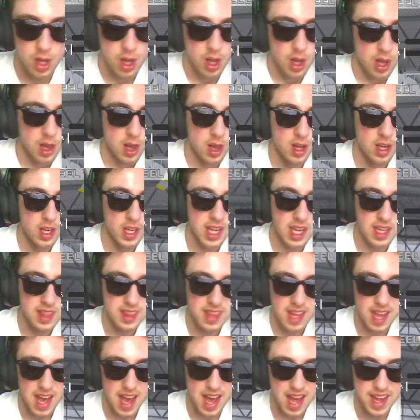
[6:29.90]
Look at
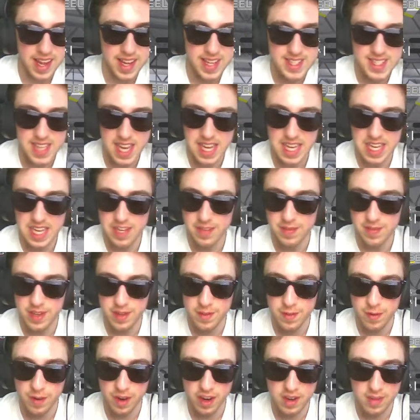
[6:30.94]
that. Is that even
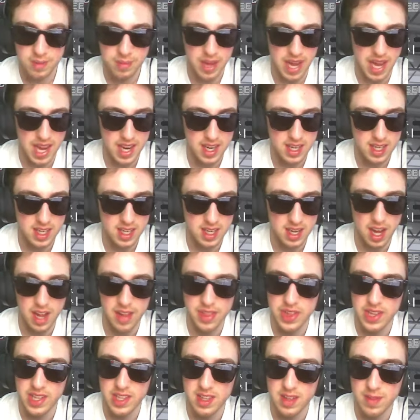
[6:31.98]
front and back? I
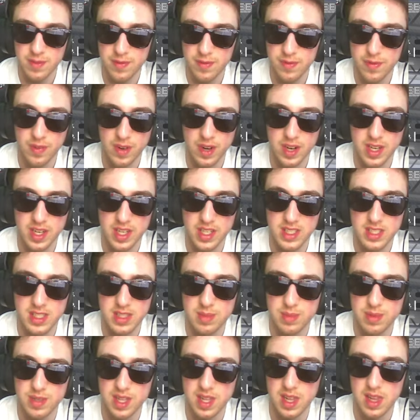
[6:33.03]
think the front needs to
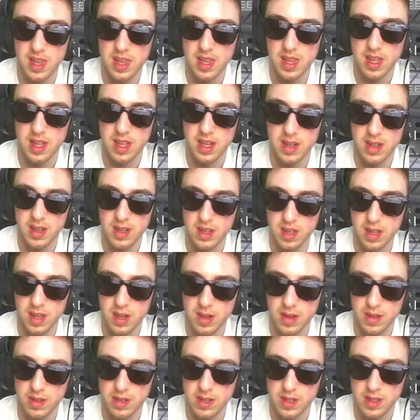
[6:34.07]
be a little
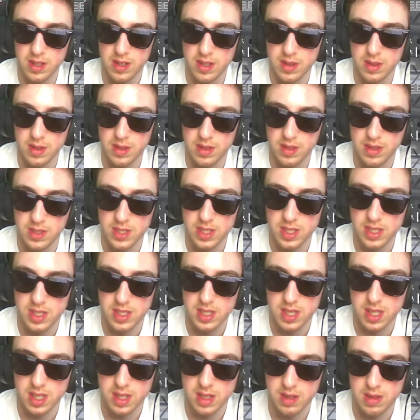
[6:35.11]
lower. Just
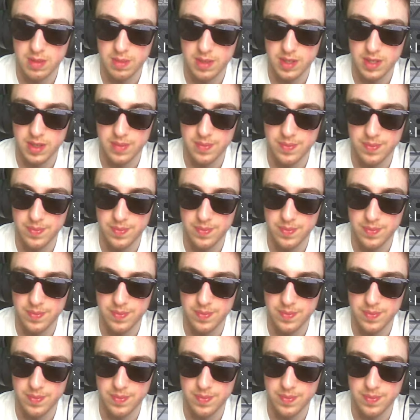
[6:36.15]
a little bit.